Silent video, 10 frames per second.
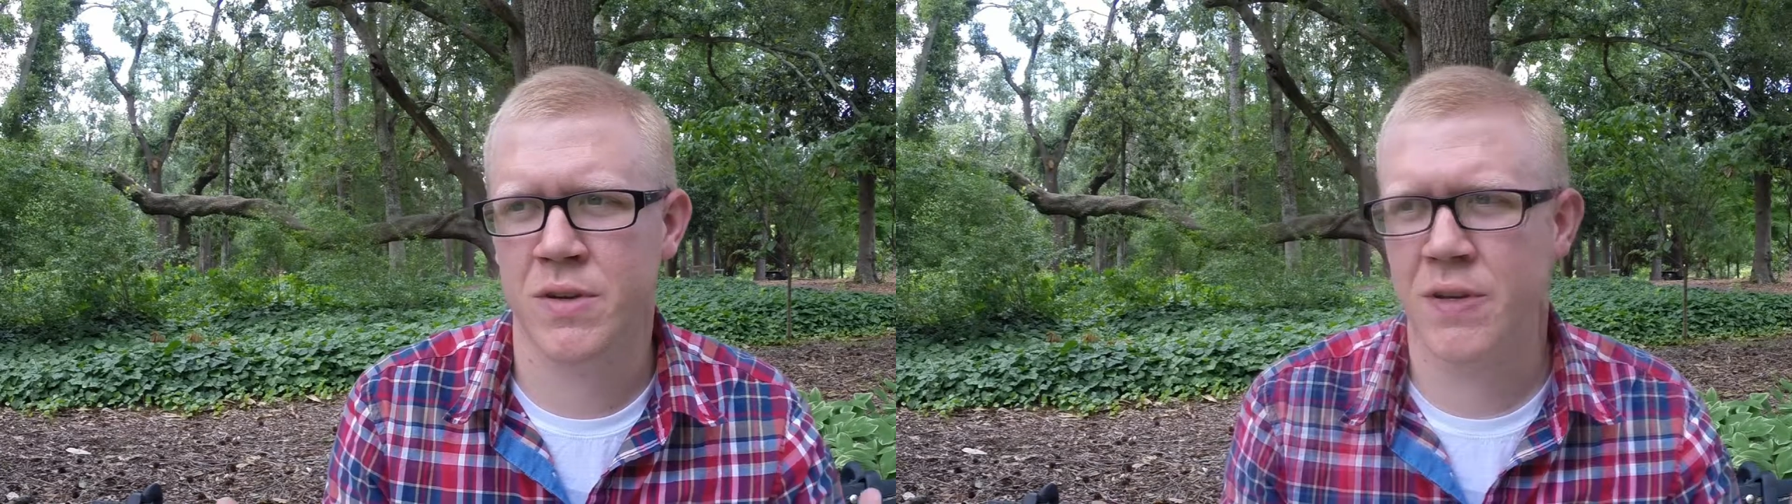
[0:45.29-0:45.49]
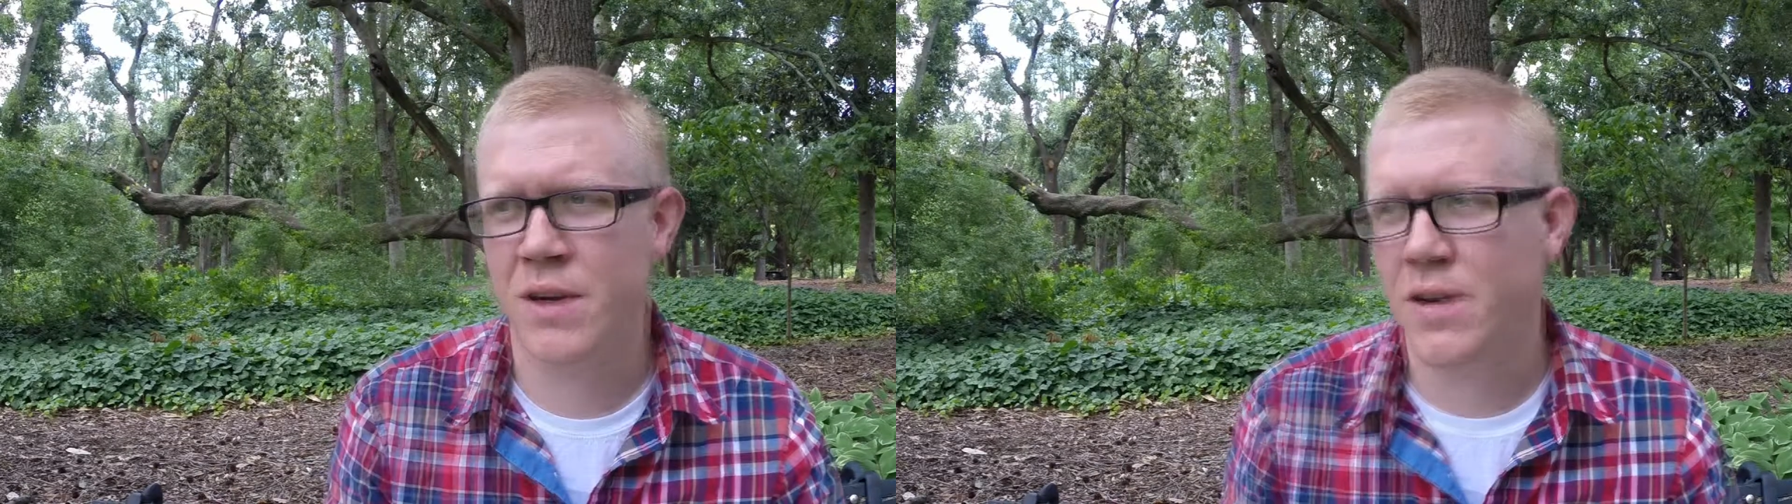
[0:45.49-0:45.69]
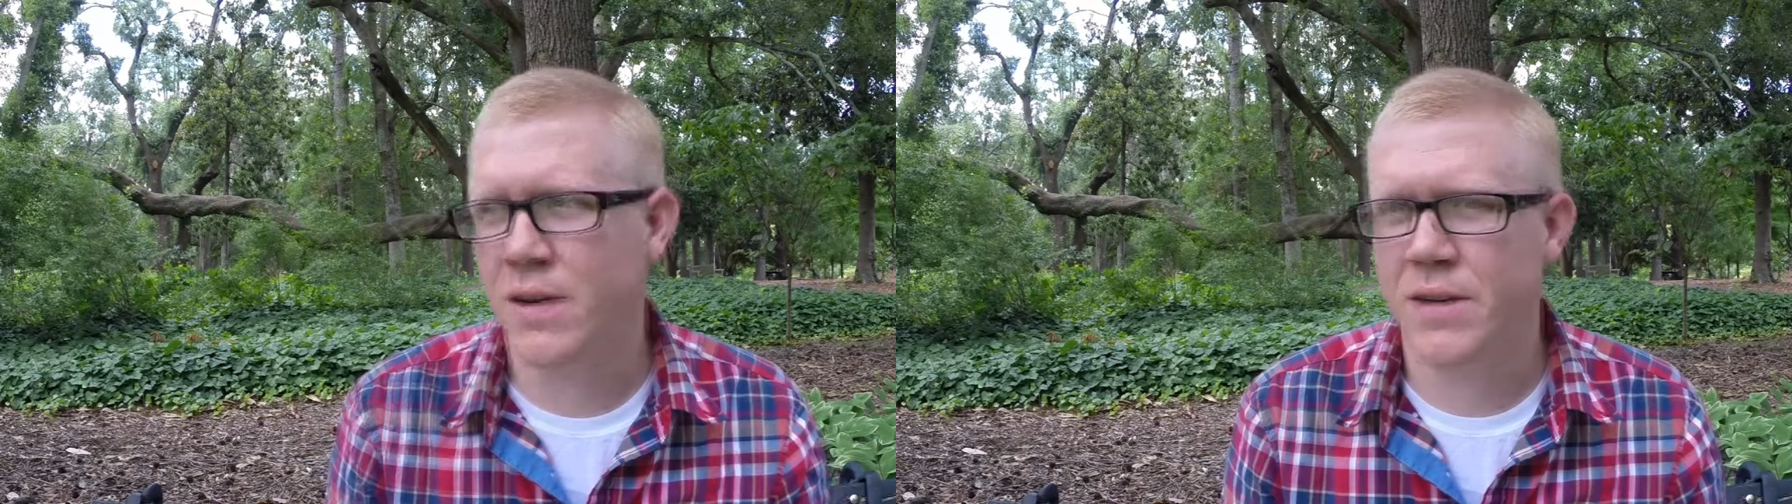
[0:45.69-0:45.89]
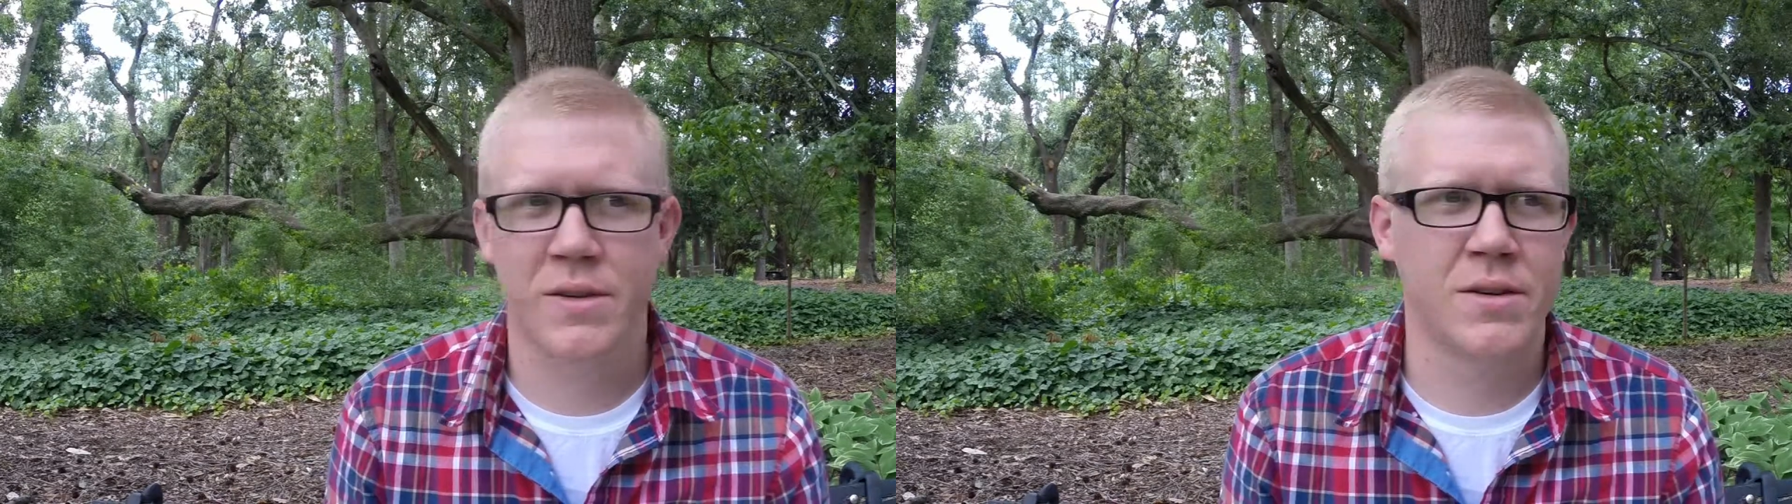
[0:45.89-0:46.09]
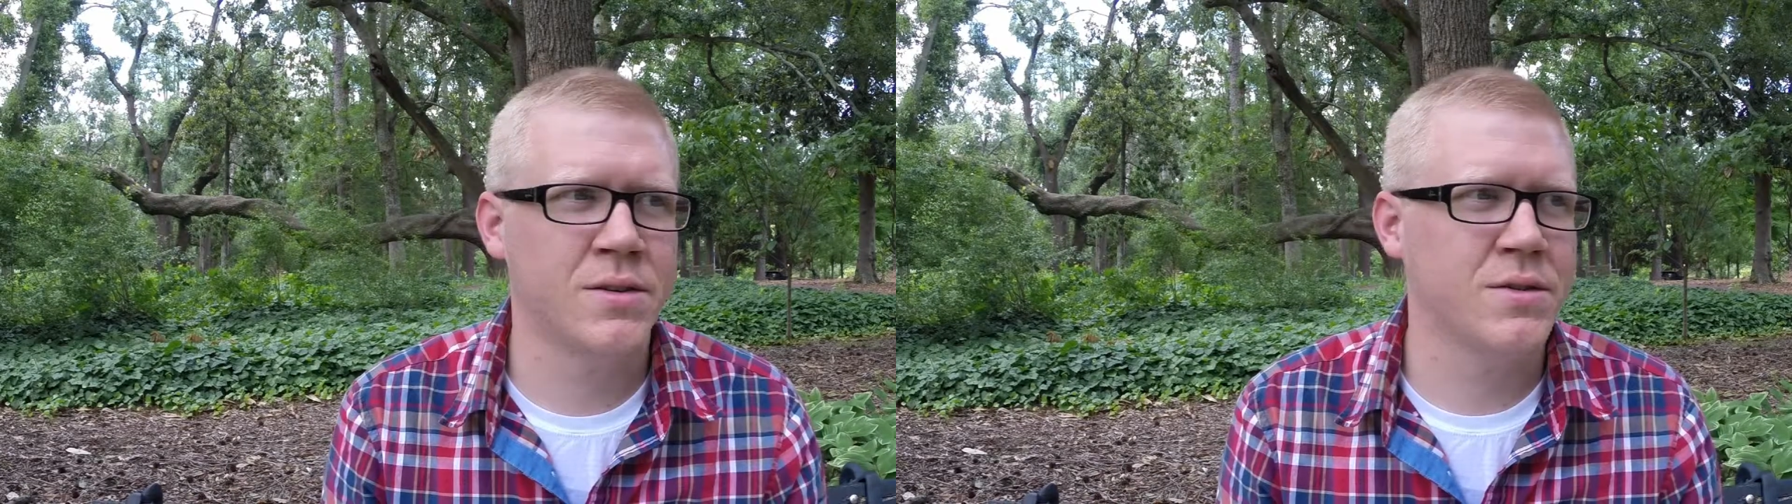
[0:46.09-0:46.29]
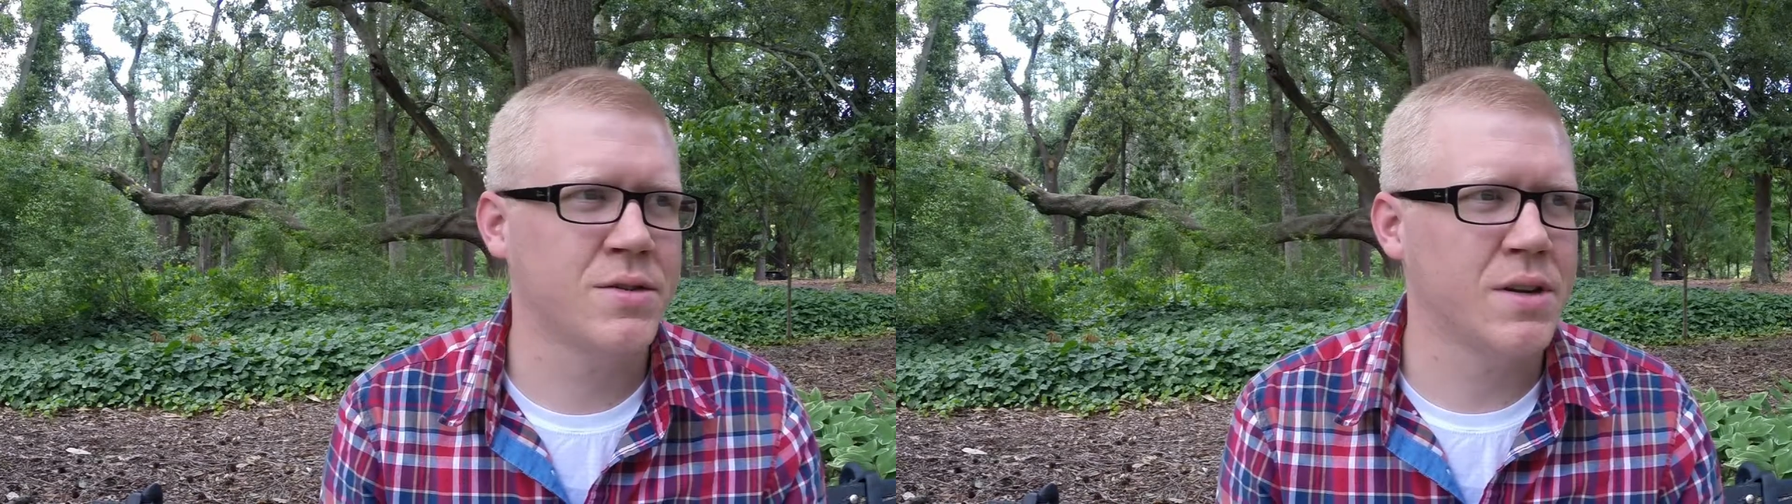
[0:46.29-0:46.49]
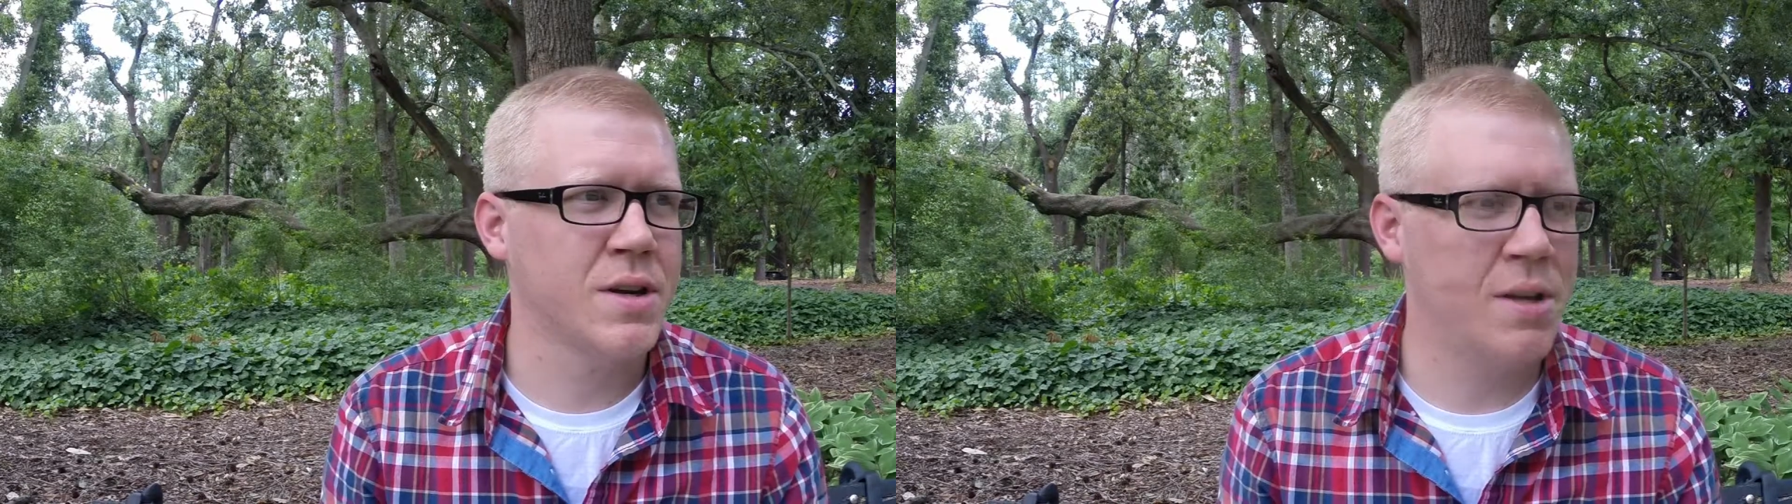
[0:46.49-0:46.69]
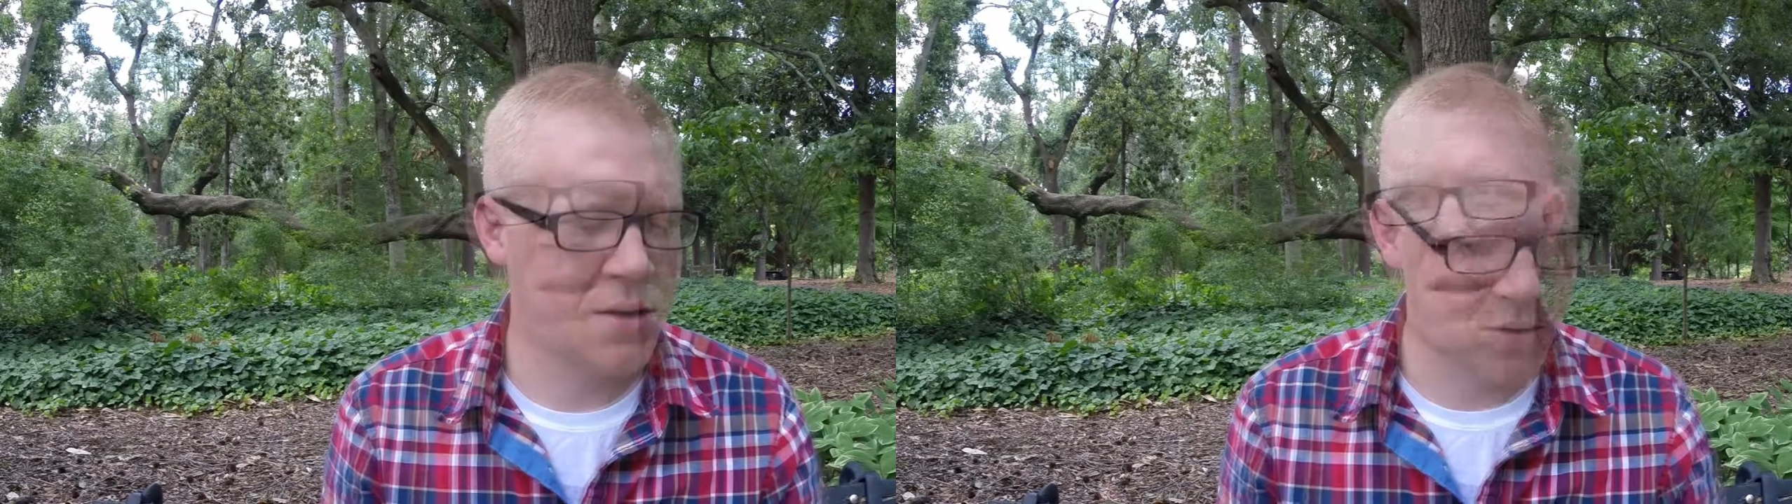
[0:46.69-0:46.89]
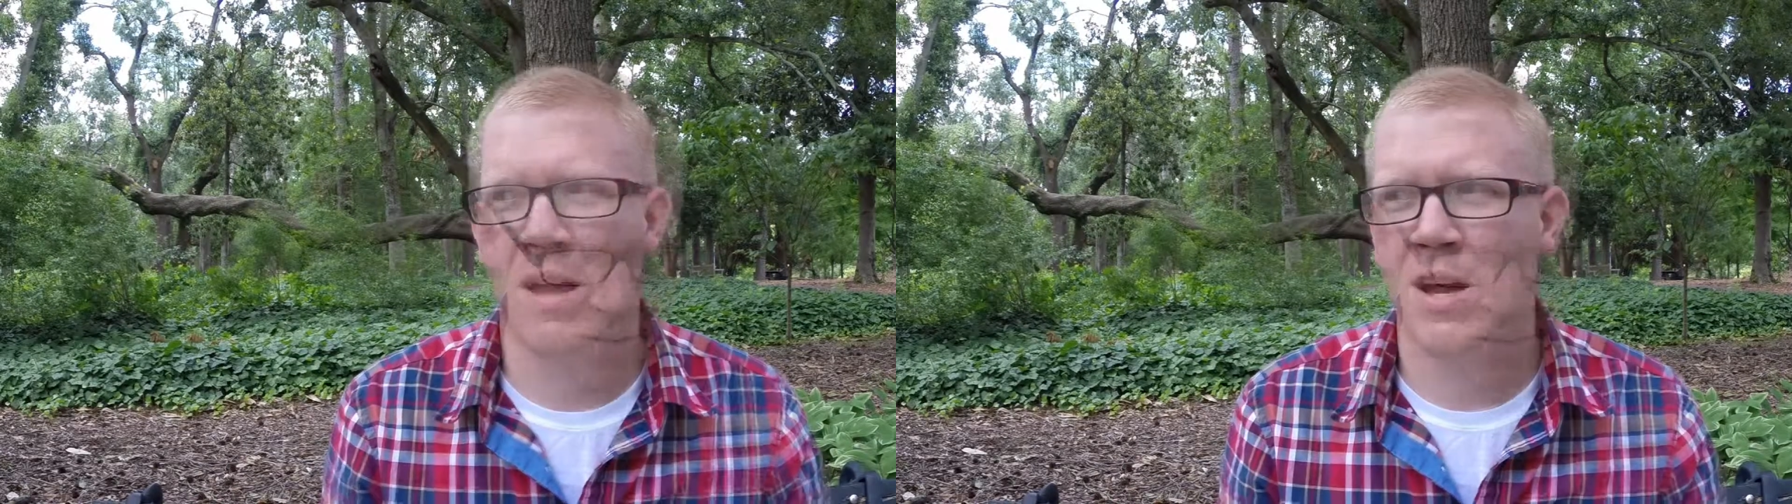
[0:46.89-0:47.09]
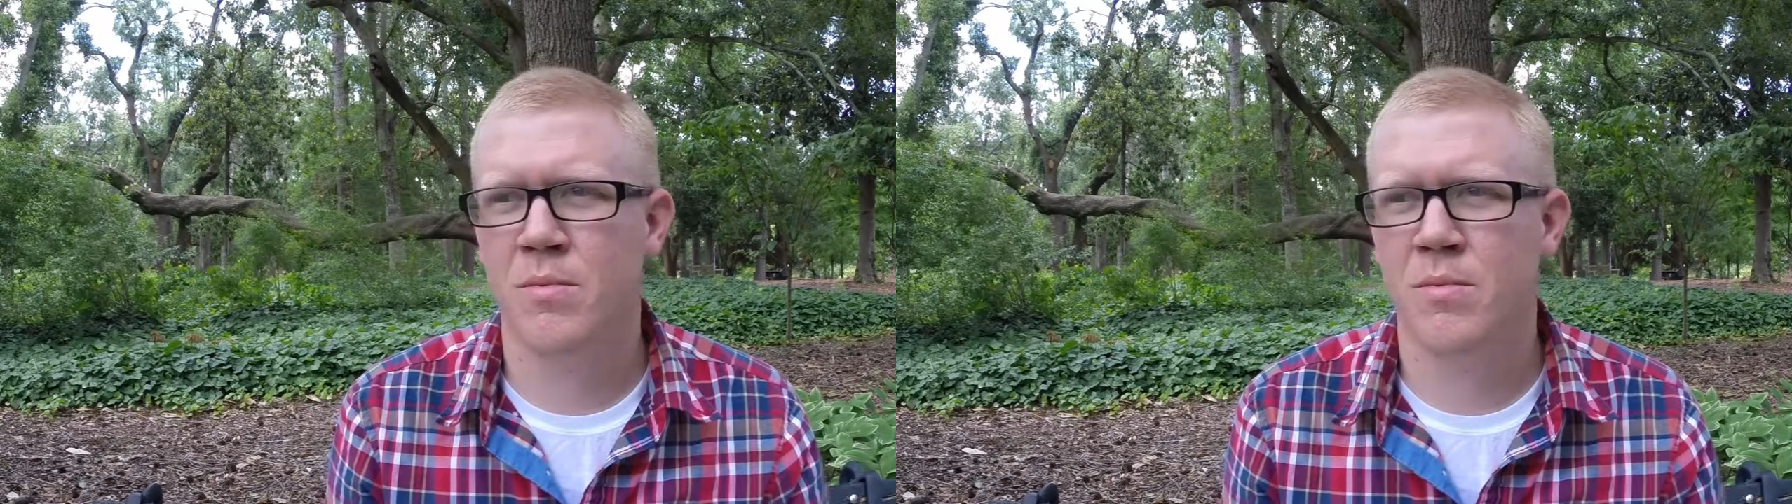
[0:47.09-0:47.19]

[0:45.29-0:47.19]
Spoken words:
and air conditioners and heaters,